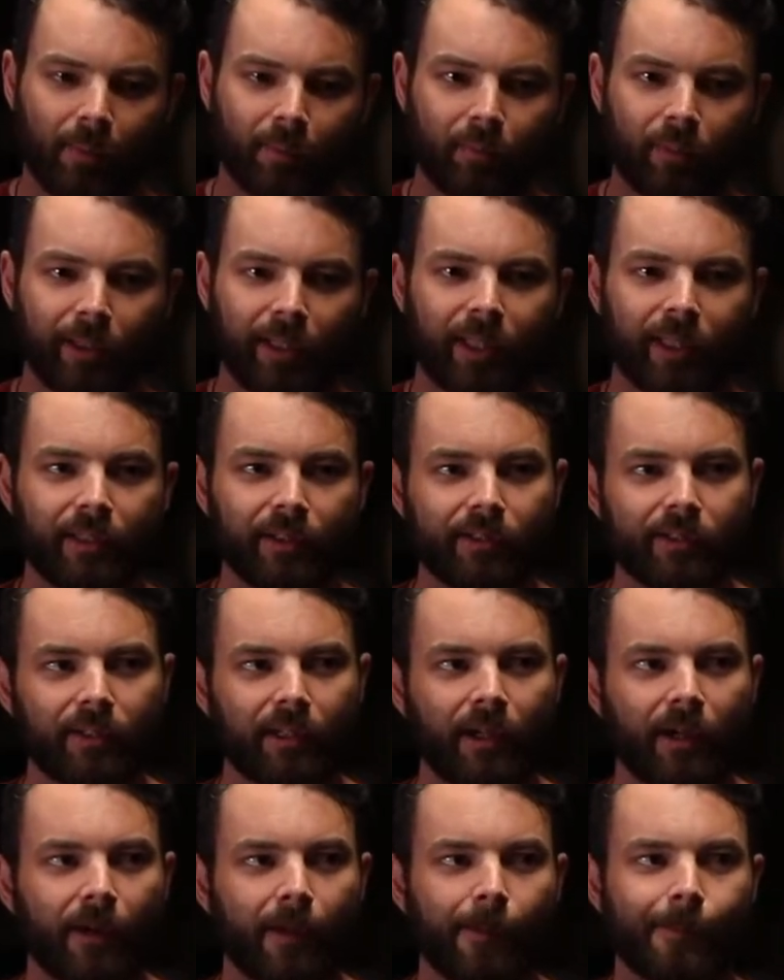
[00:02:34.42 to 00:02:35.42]
blend
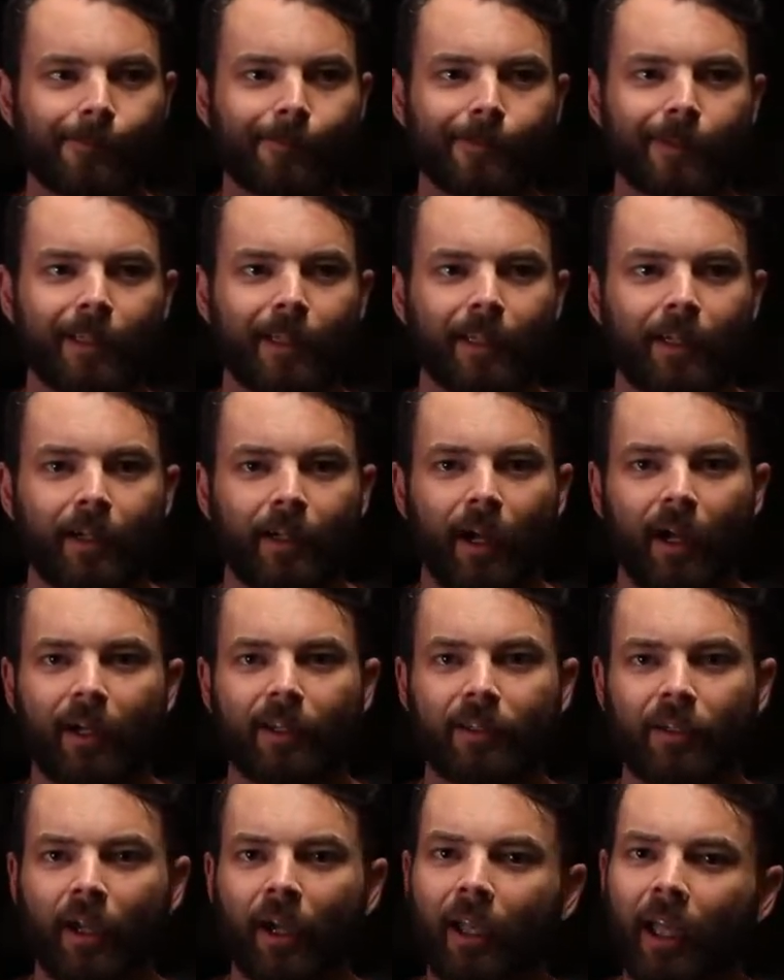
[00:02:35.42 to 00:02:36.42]
of
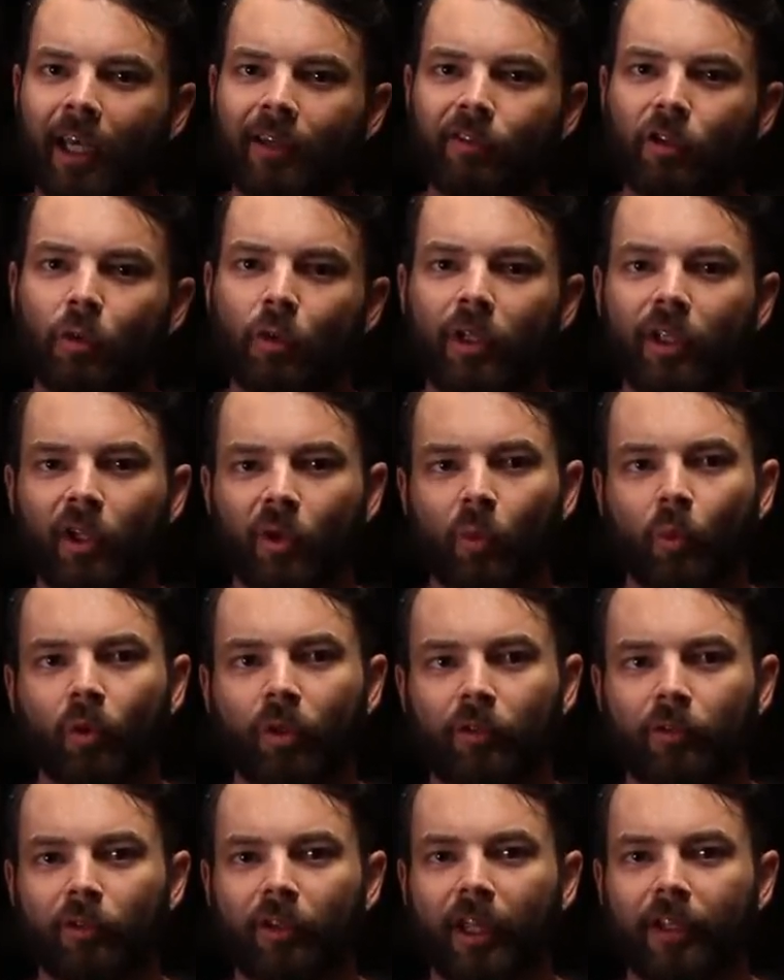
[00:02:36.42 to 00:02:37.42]
kind of unique
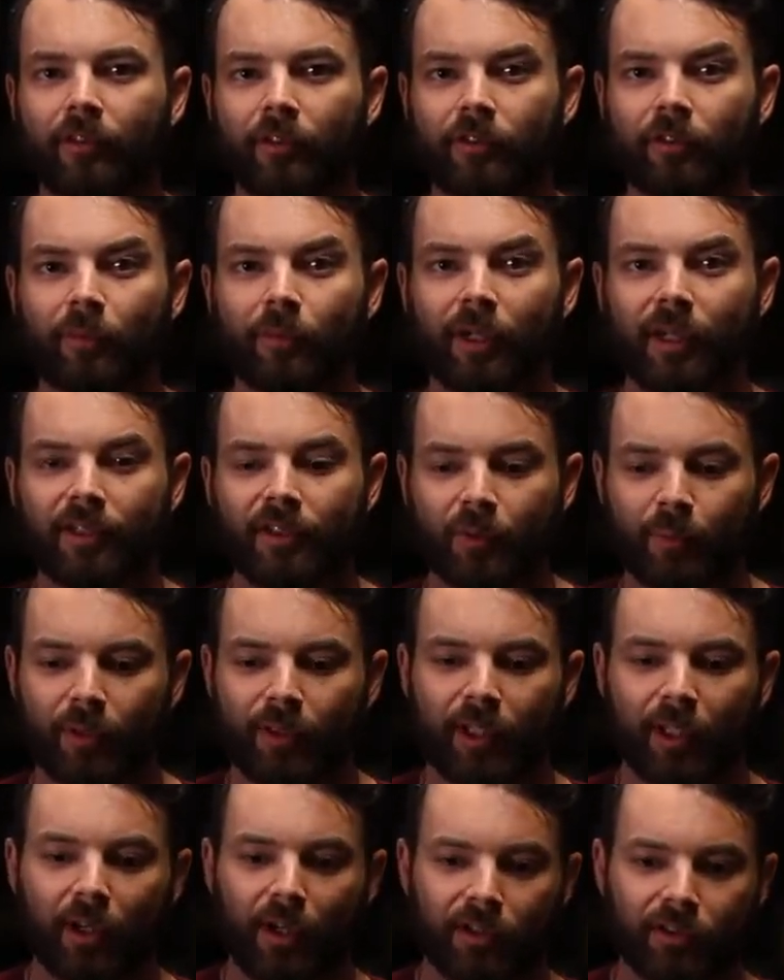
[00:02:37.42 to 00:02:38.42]
wood flavor from us, but
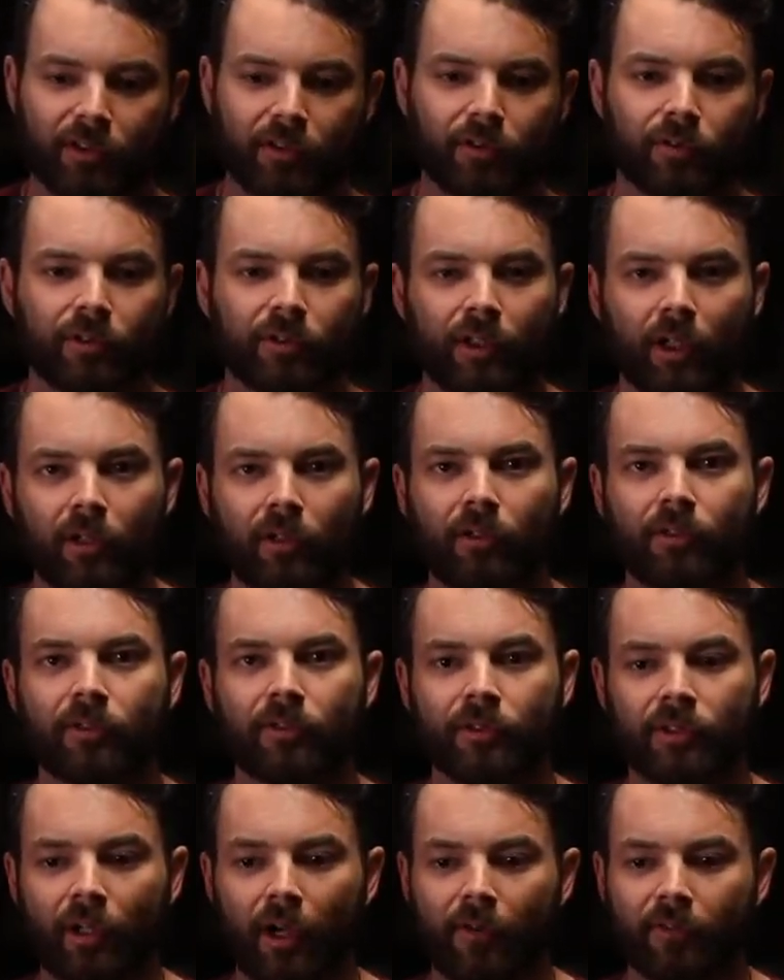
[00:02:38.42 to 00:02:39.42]
then also subtle
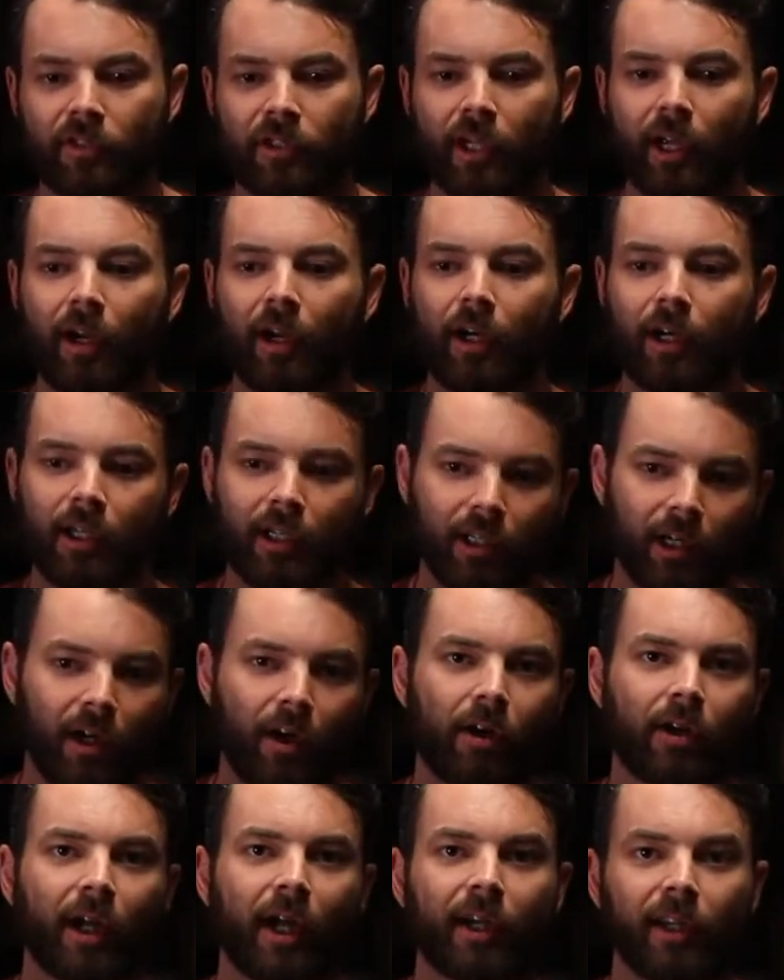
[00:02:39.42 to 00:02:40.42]
and soft cherry, and it
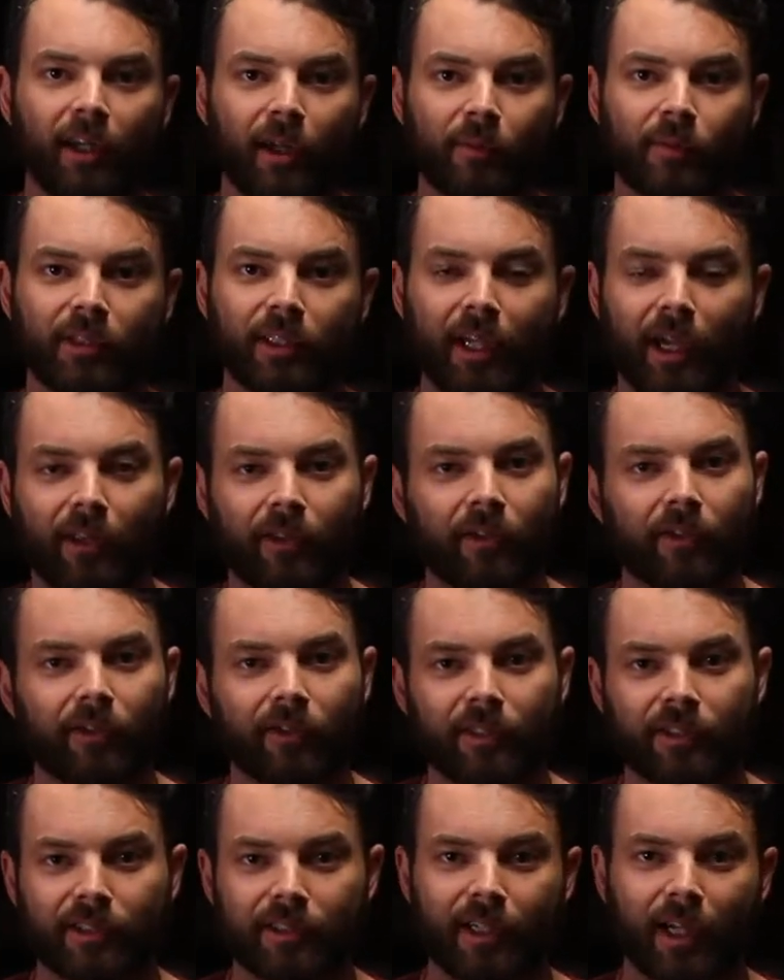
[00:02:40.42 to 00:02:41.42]
all kind of comes together in
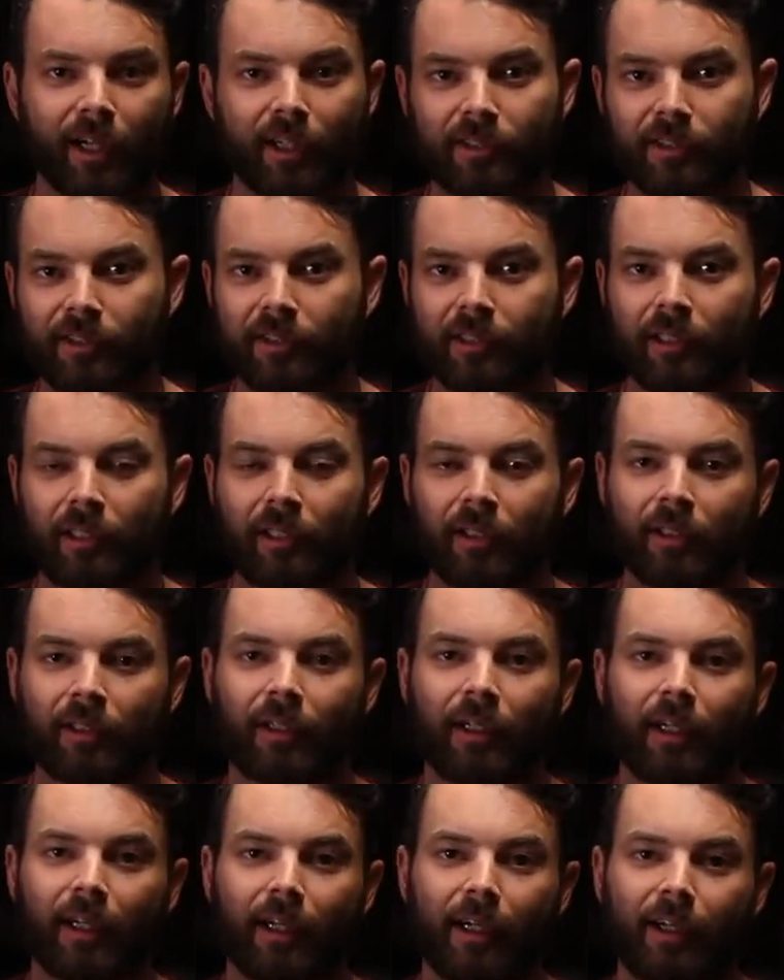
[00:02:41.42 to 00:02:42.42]
this nice
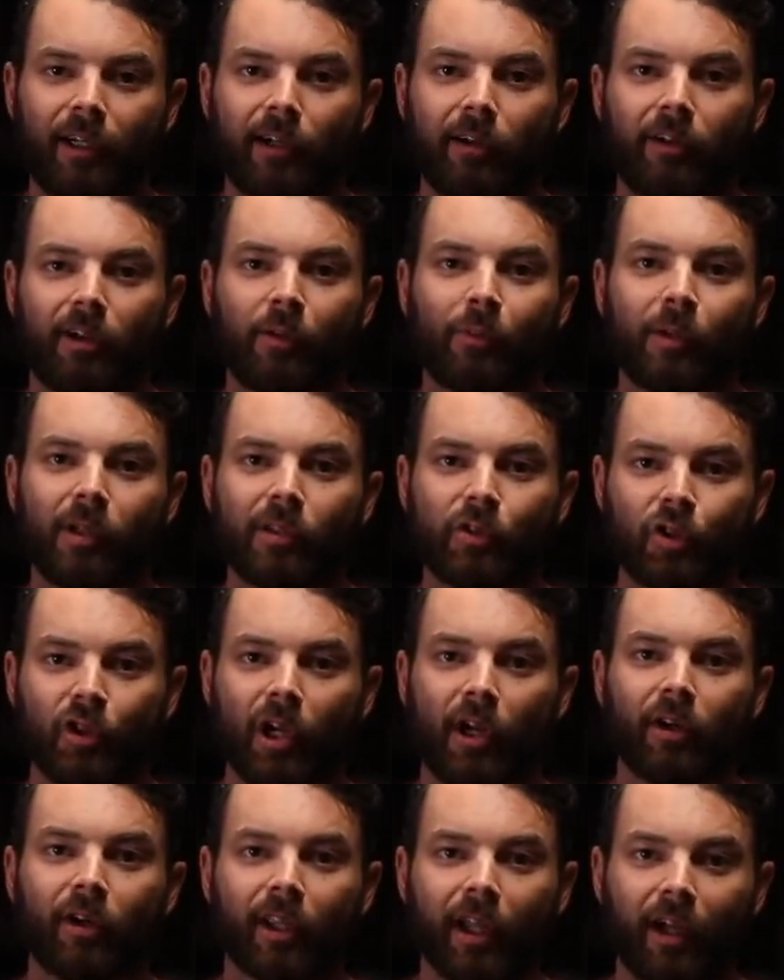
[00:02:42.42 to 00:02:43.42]
creamy
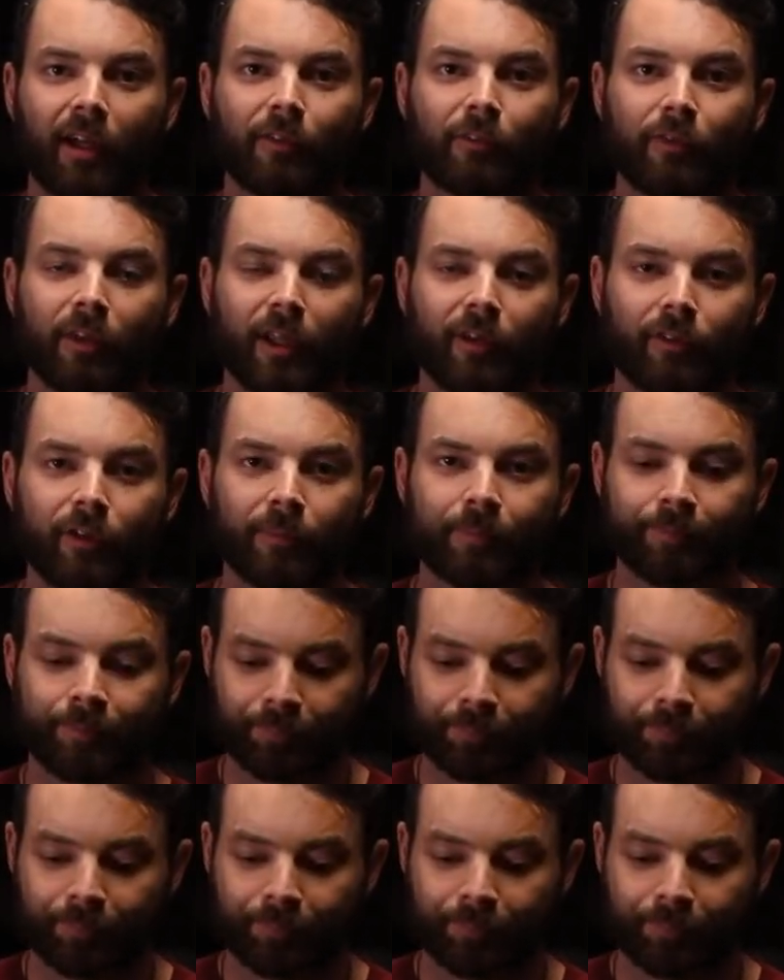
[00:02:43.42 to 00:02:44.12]
cherry kind of flavor.